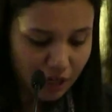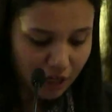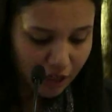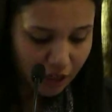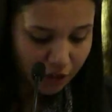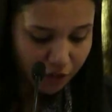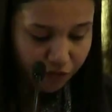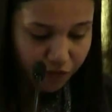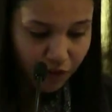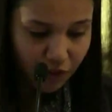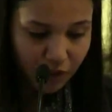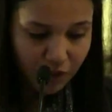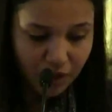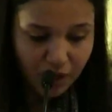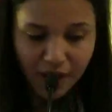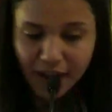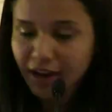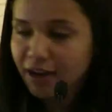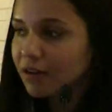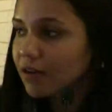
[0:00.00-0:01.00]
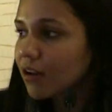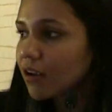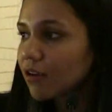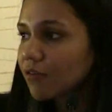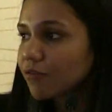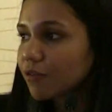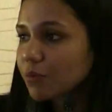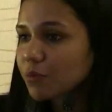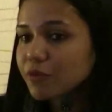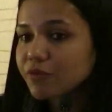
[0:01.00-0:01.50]
different and are
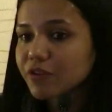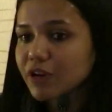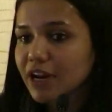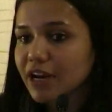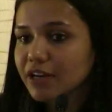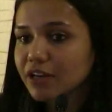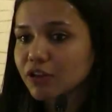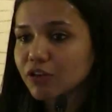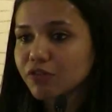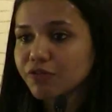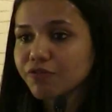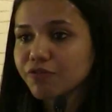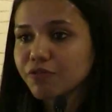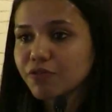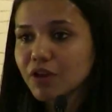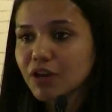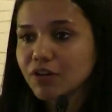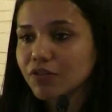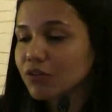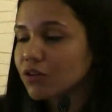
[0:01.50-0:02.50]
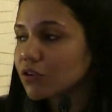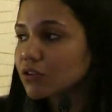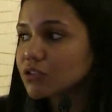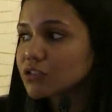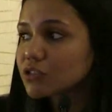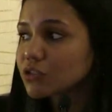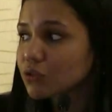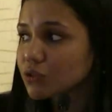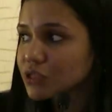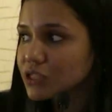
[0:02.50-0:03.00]
from a variety of heterologous
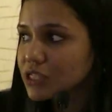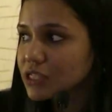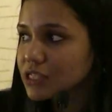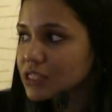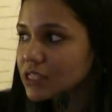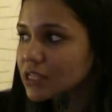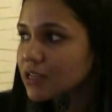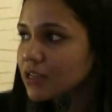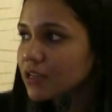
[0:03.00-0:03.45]
sources.